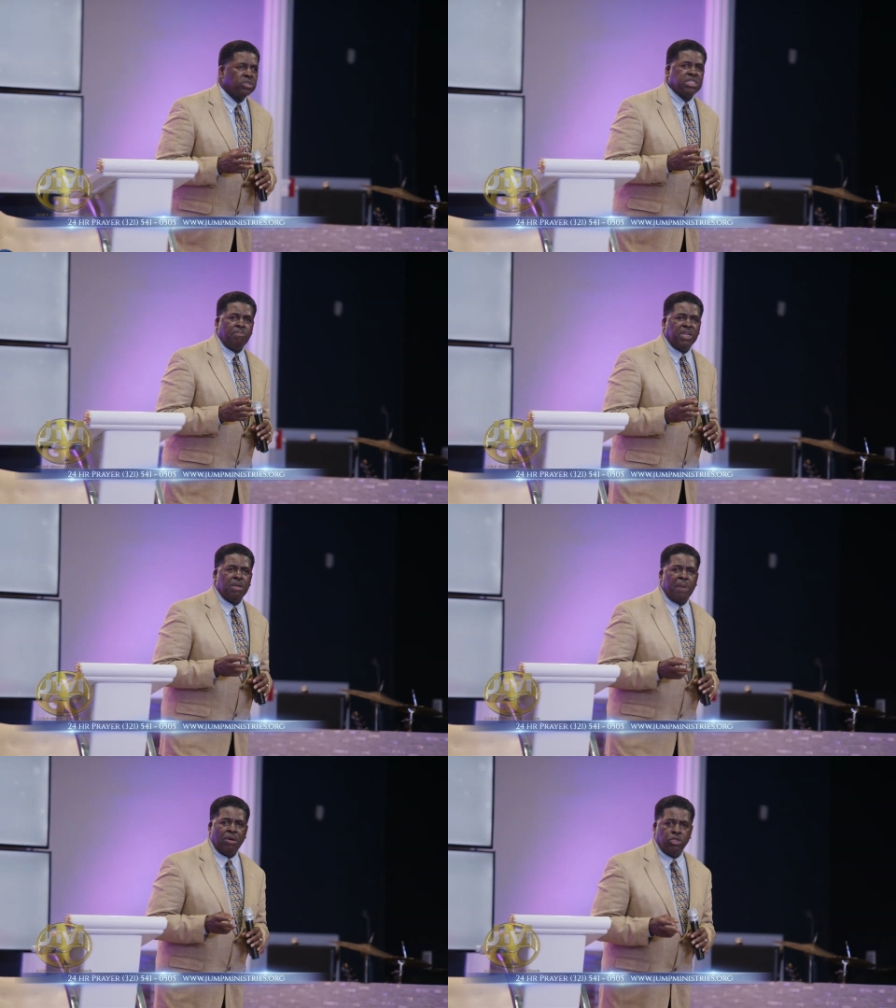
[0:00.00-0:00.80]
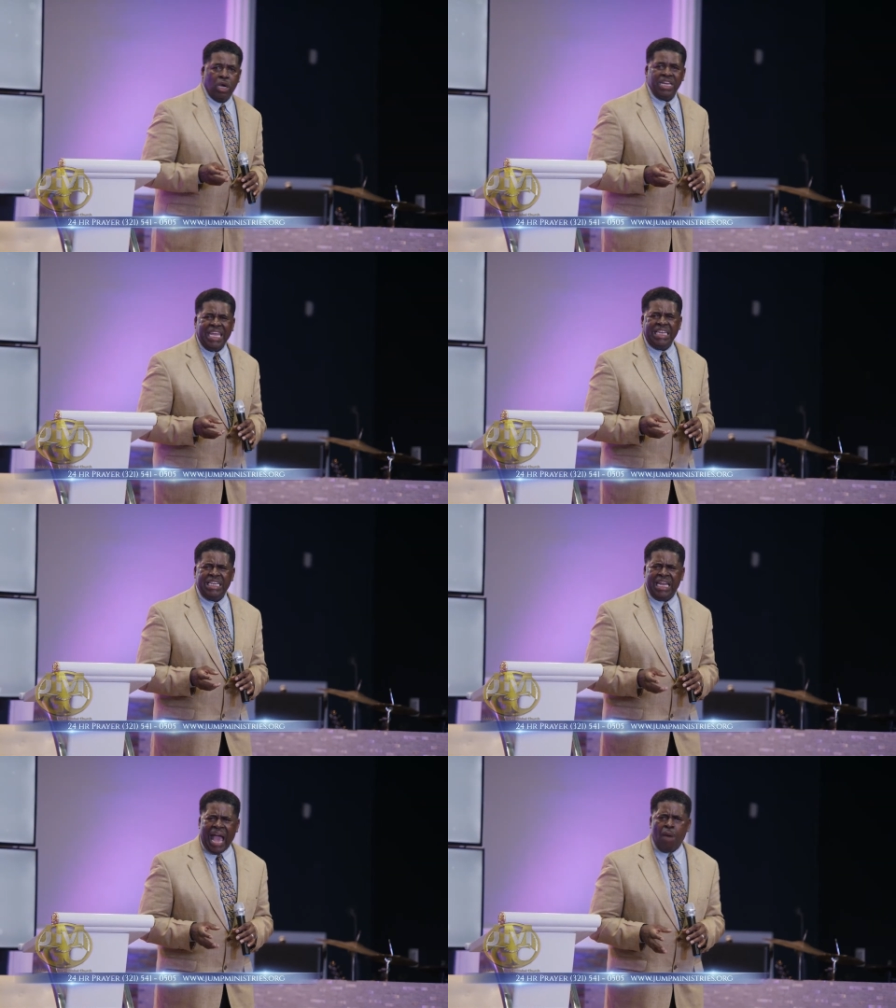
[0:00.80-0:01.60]
It was something about you. Later
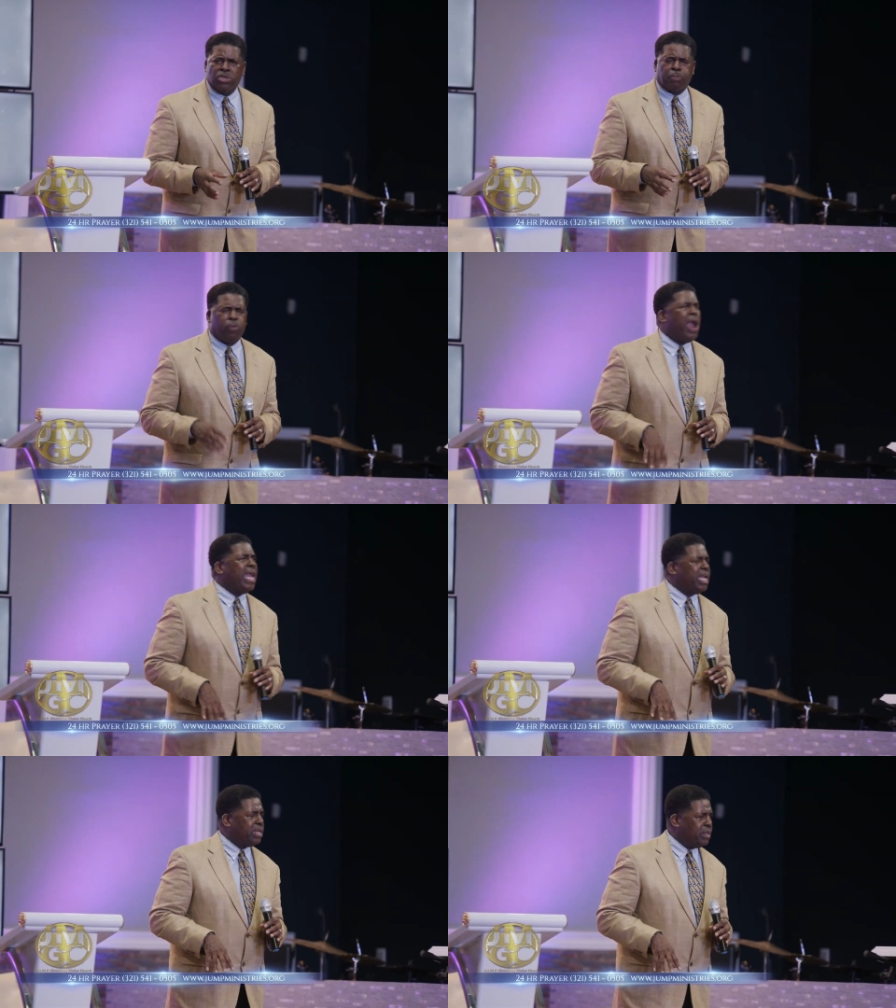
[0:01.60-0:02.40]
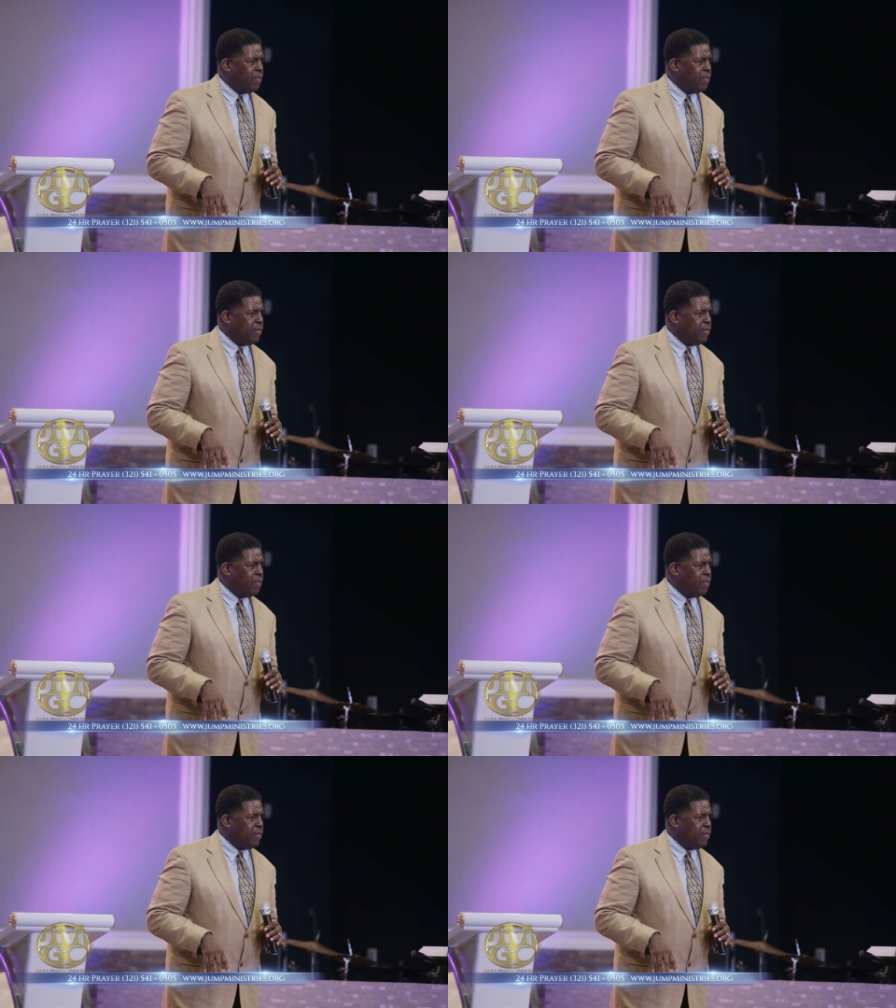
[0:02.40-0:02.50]
today, I was praying